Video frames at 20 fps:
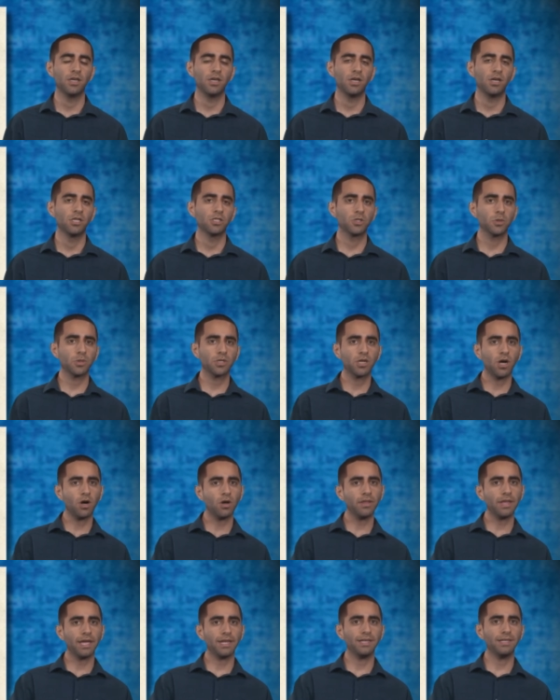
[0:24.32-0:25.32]
So recall
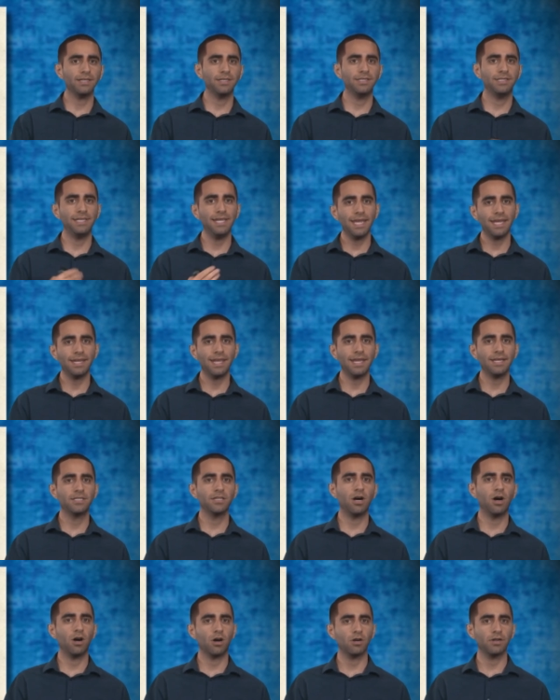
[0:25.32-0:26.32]
that DNA to
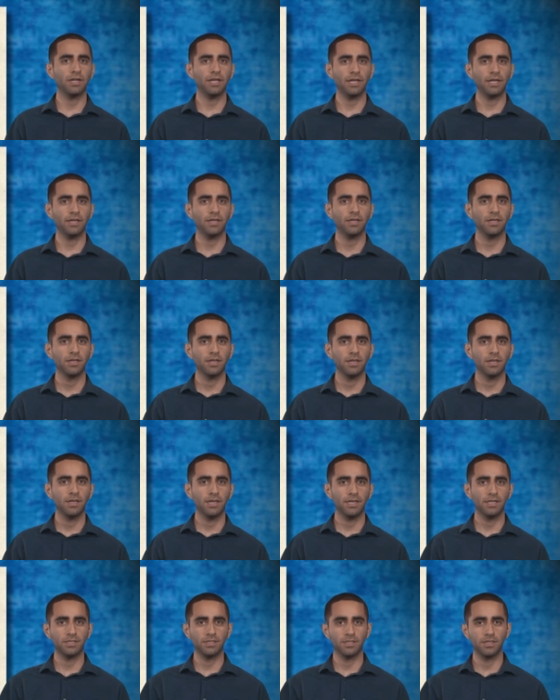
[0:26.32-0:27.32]
RNA,
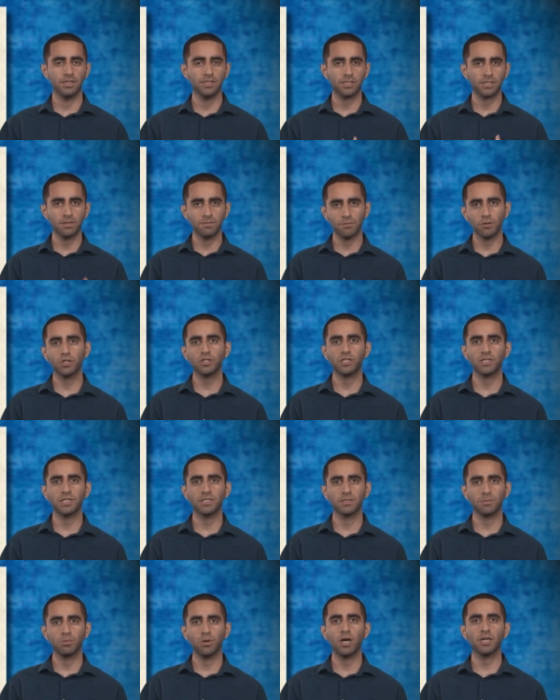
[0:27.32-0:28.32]
is, this conversion is
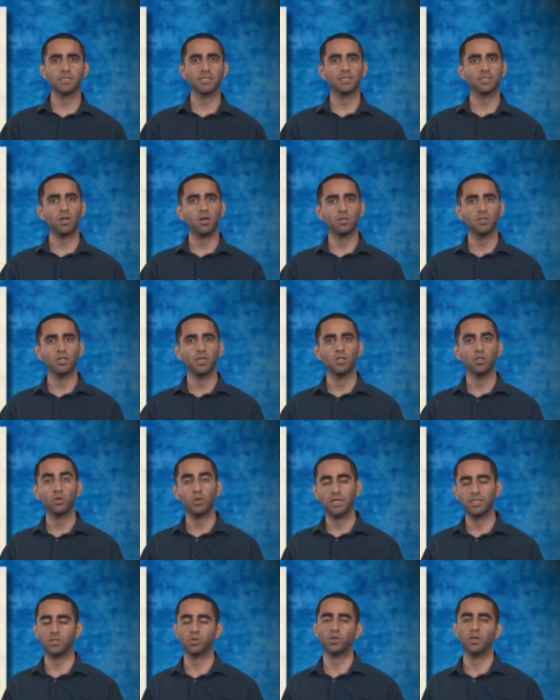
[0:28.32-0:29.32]
a process called
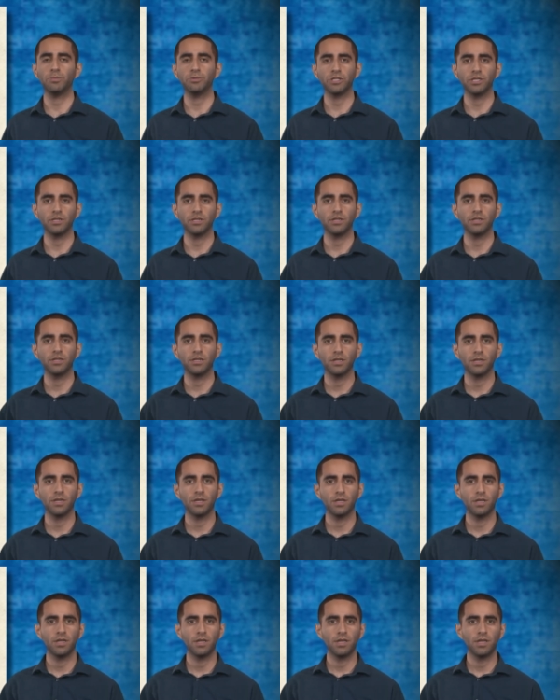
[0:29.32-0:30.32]
transcription.
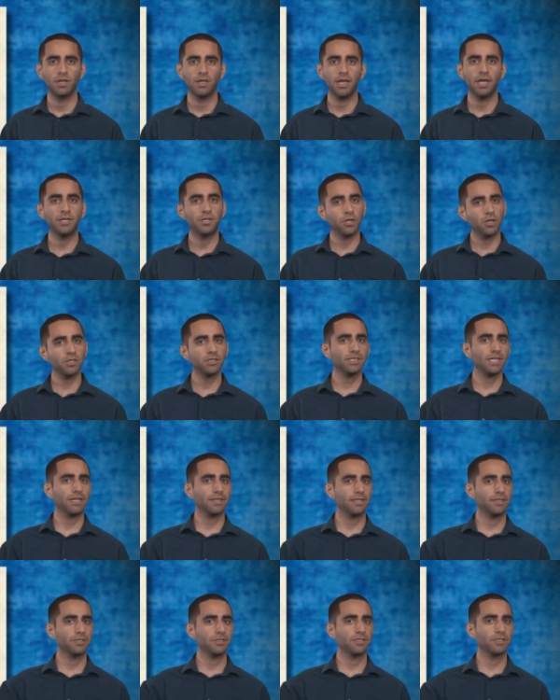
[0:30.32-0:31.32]
It turns out
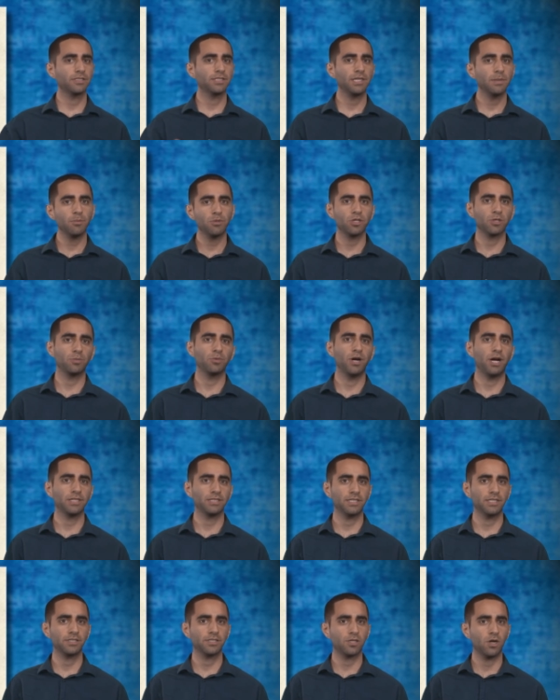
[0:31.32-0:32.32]
that there's a similar
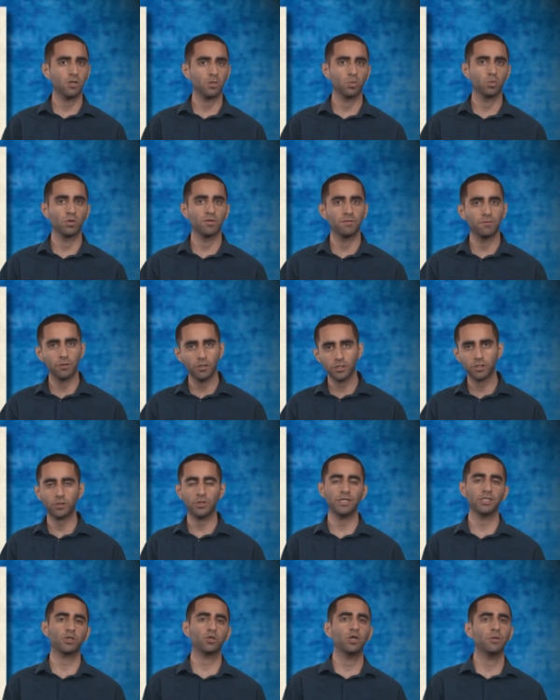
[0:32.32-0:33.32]
process called reverse
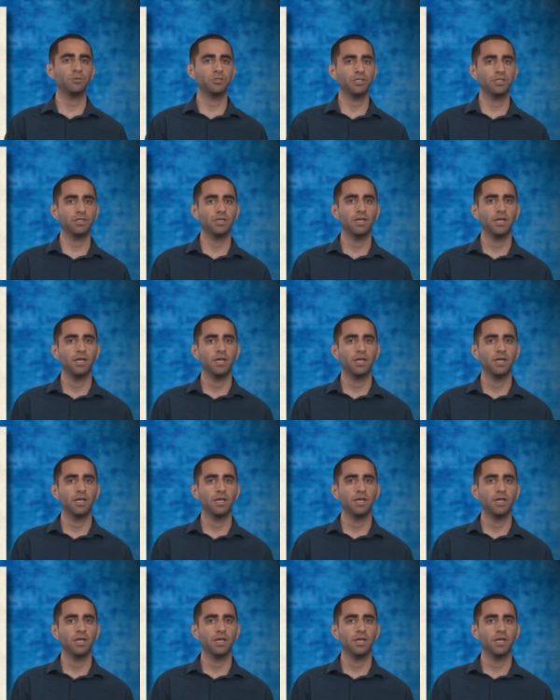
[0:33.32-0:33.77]
transcription,